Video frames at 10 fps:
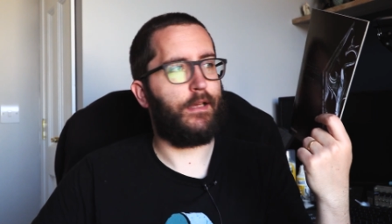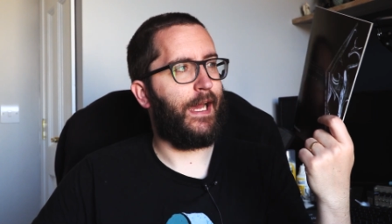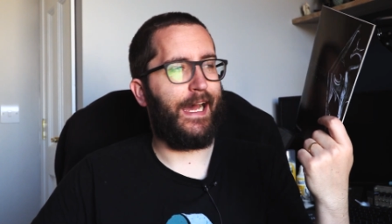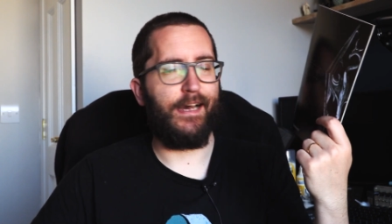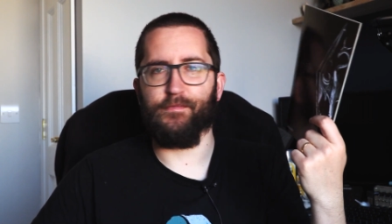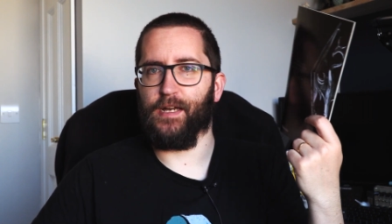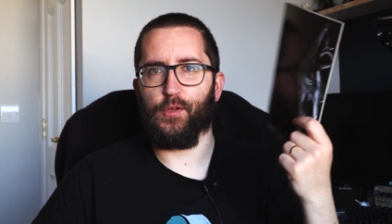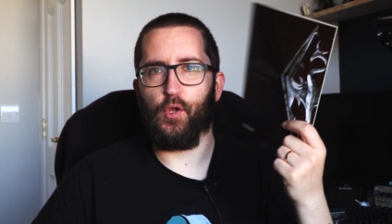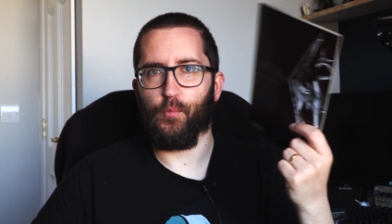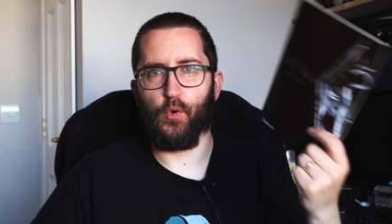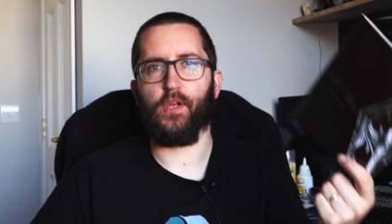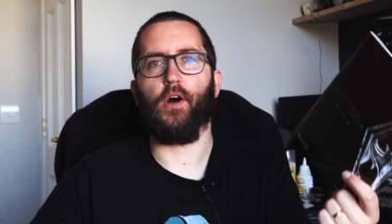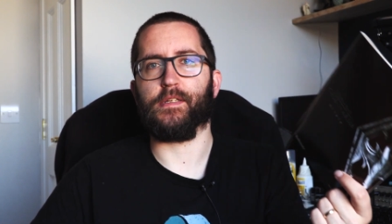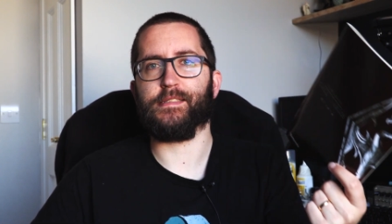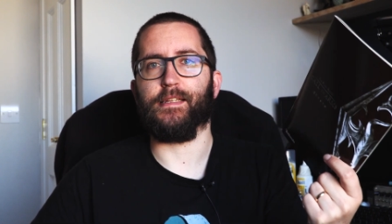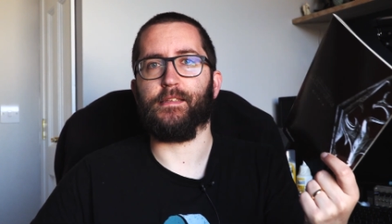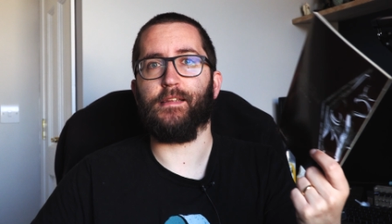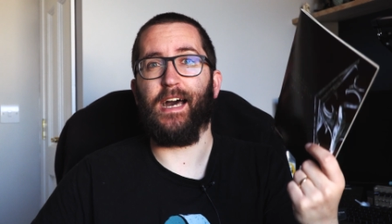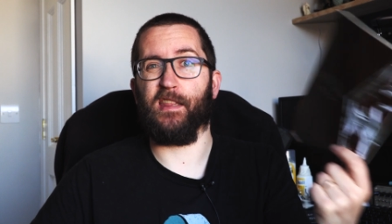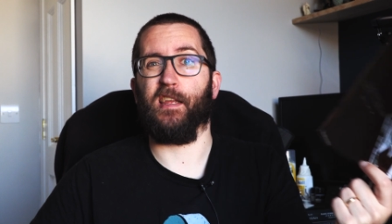have a lot more content
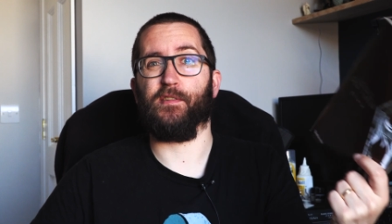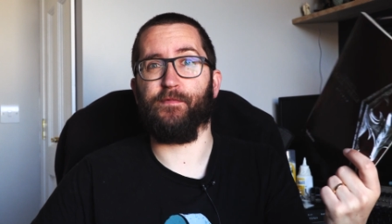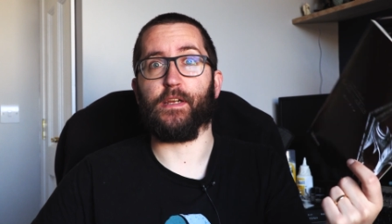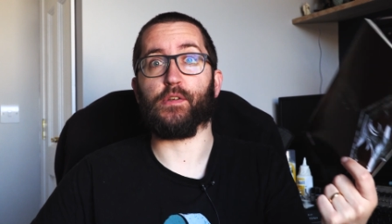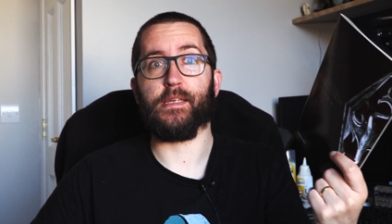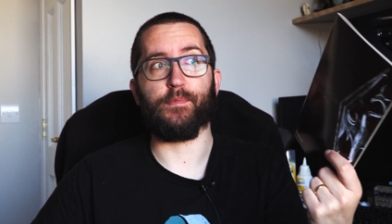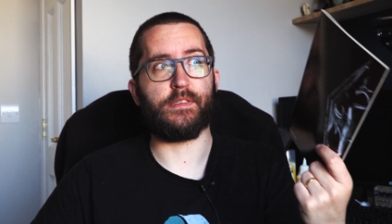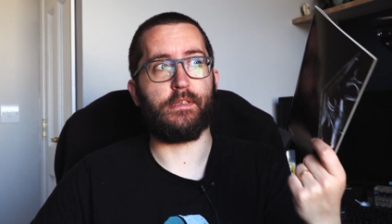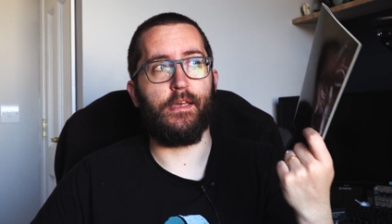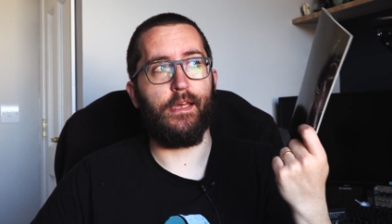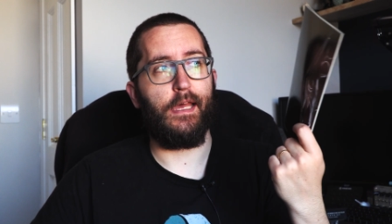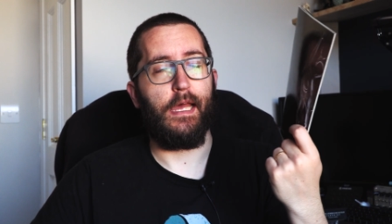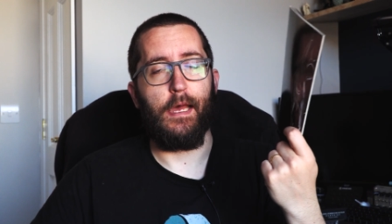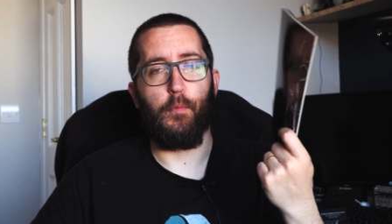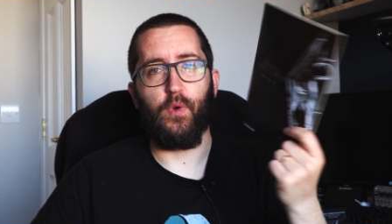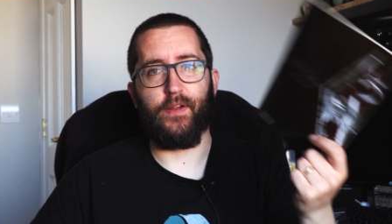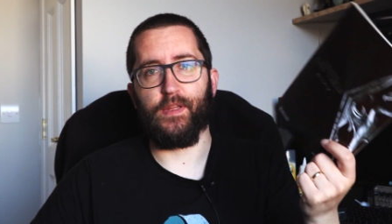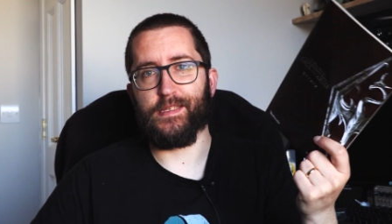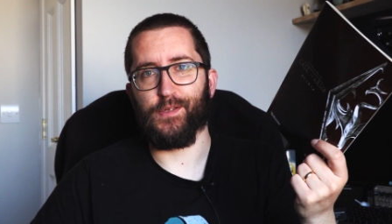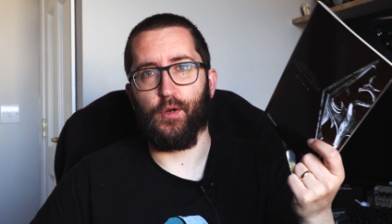at their fingertips
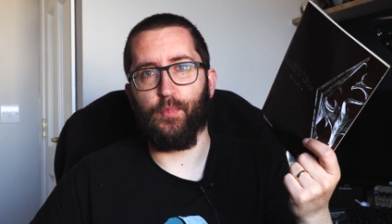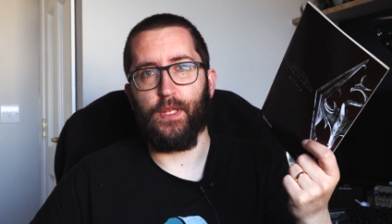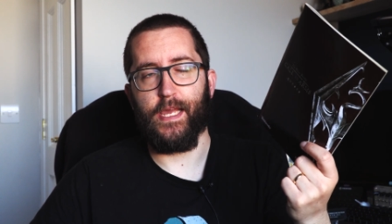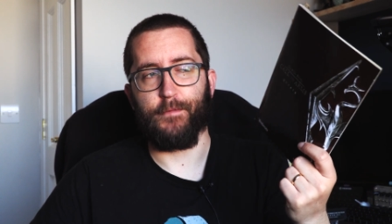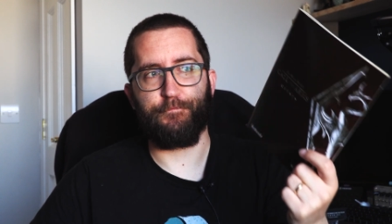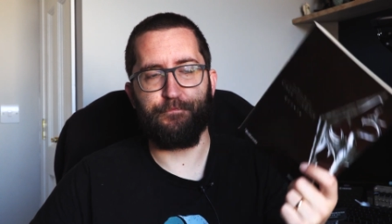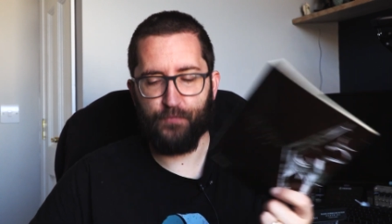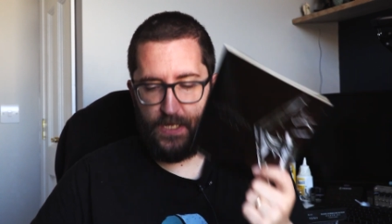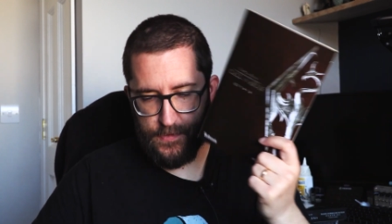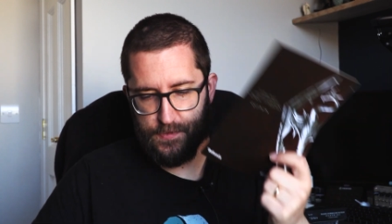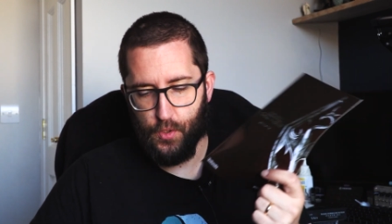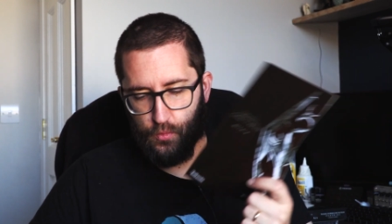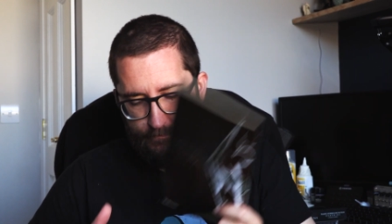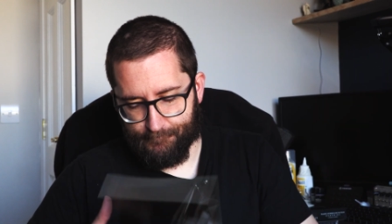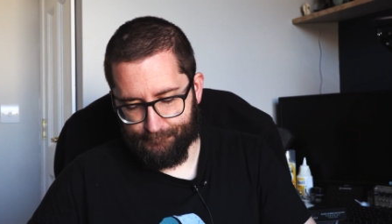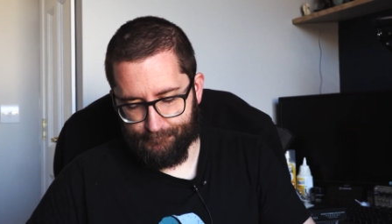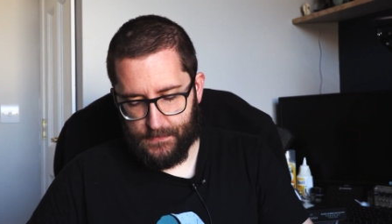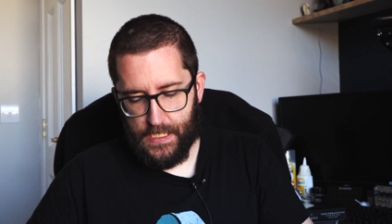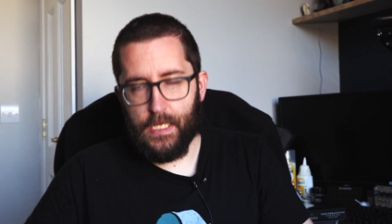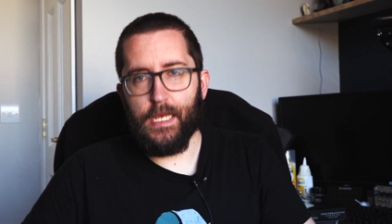whenever they start playing. So
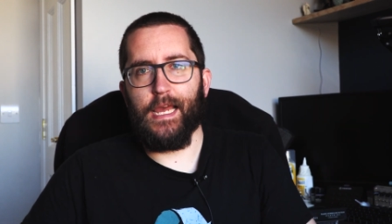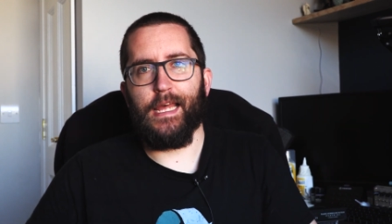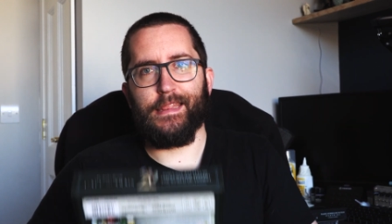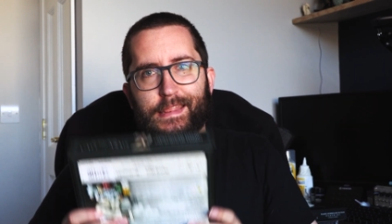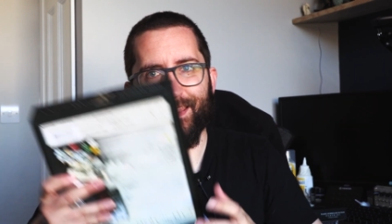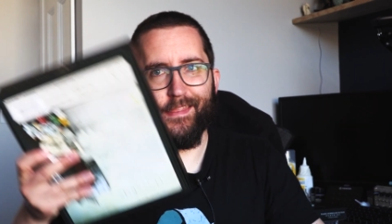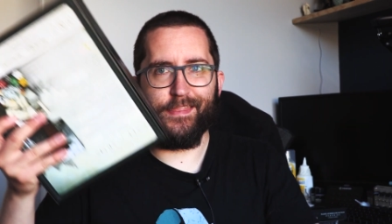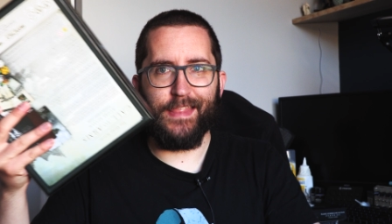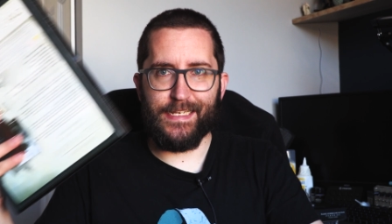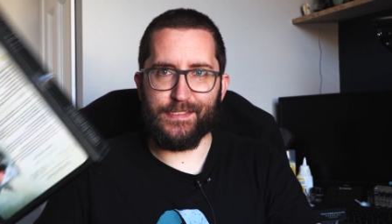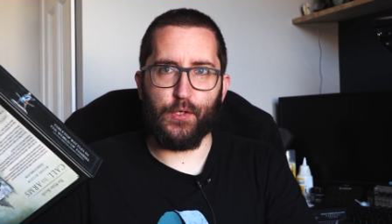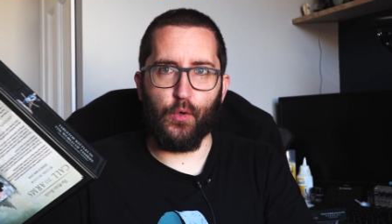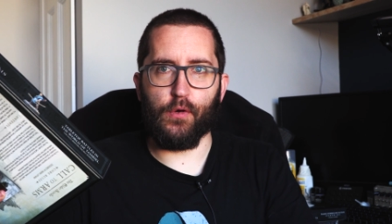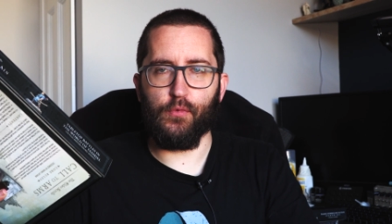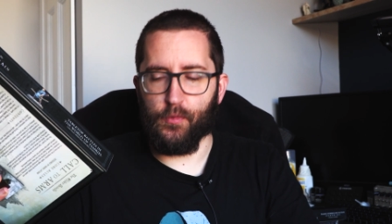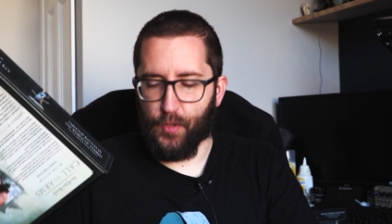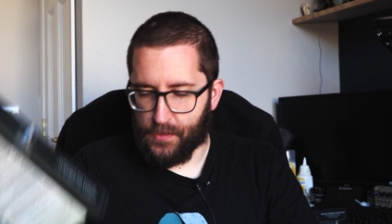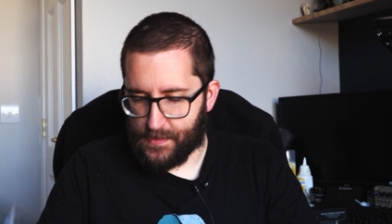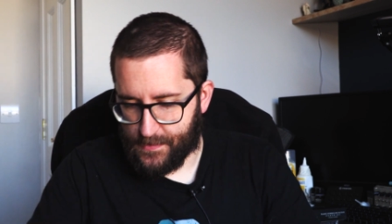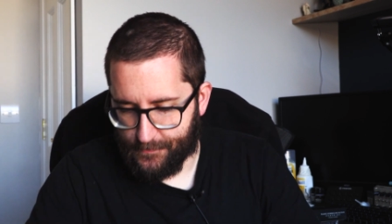that's the core rule
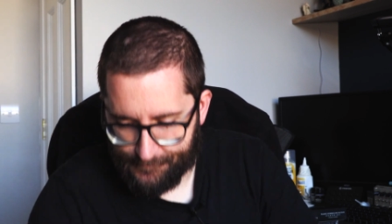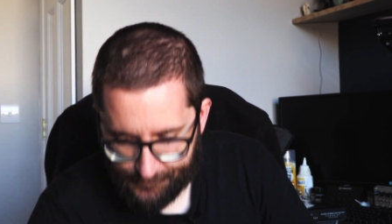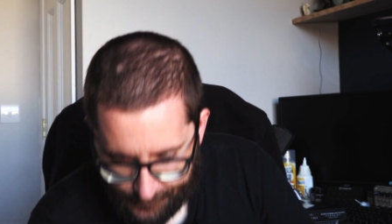box.